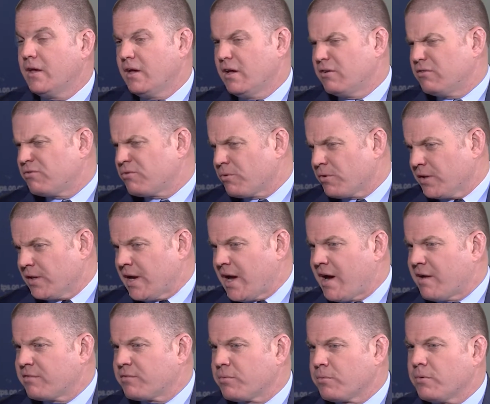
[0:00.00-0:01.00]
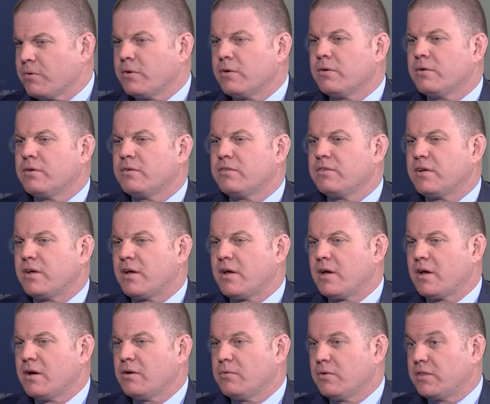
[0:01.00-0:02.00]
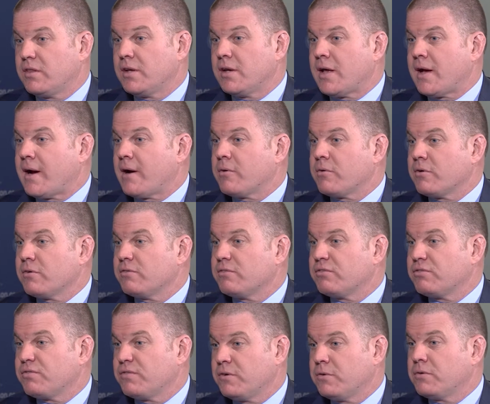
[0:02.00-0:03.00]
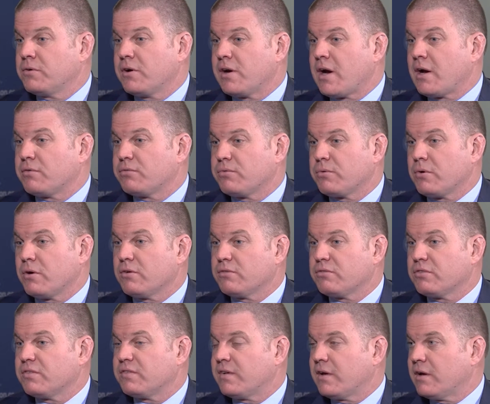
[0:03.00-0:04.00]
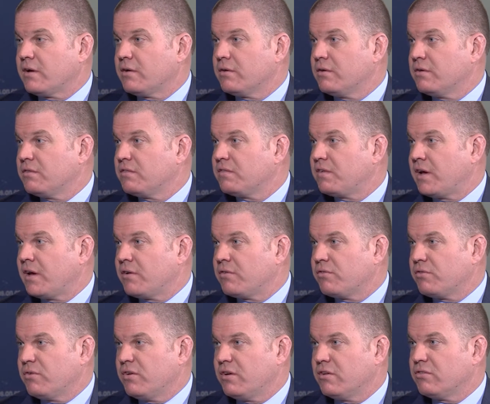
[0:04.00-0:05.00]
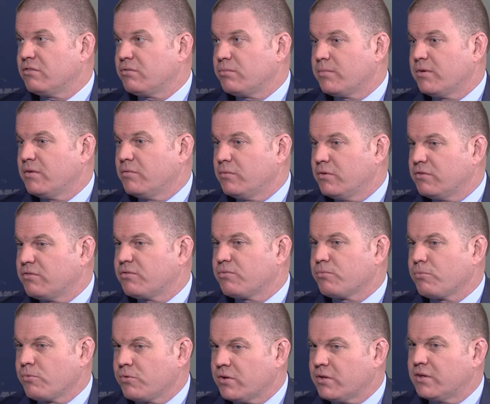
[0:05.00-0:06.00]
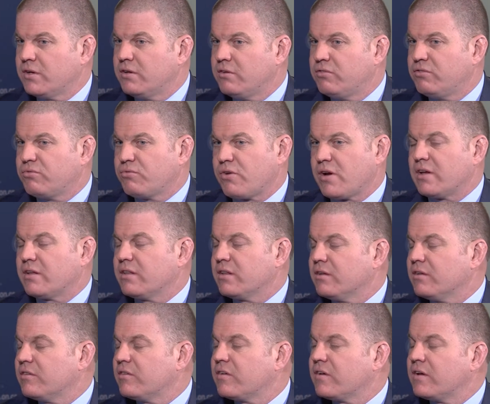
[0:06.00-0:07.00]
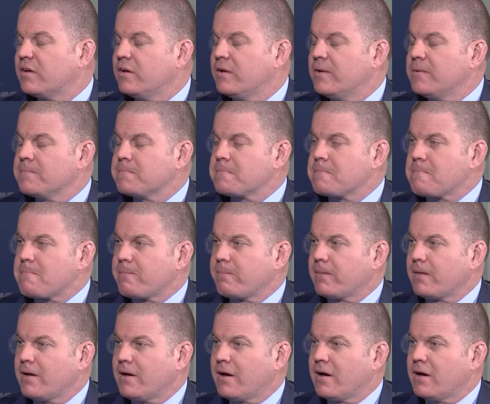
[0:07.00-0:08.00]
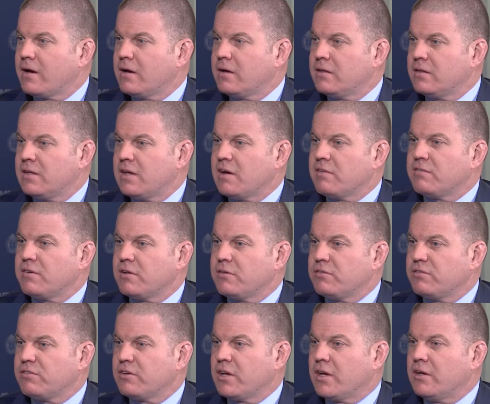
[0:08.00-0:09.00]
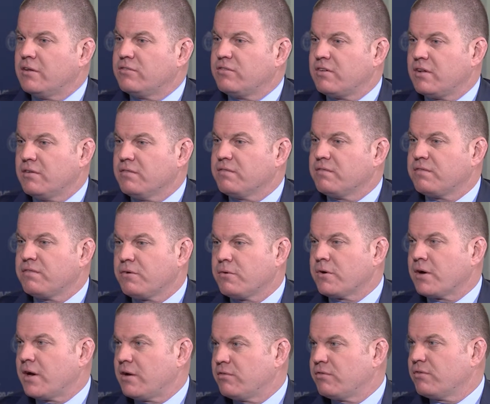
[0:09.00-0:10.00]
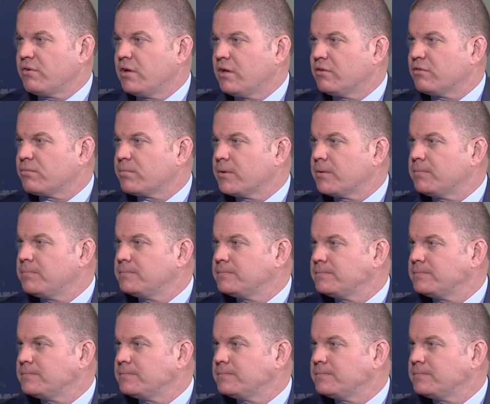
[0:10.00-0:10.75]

And shortly afterward, within hours, photographs were also found of Andrew Kinsman, which really strengthened the evidence against him for Andrew Kinsman.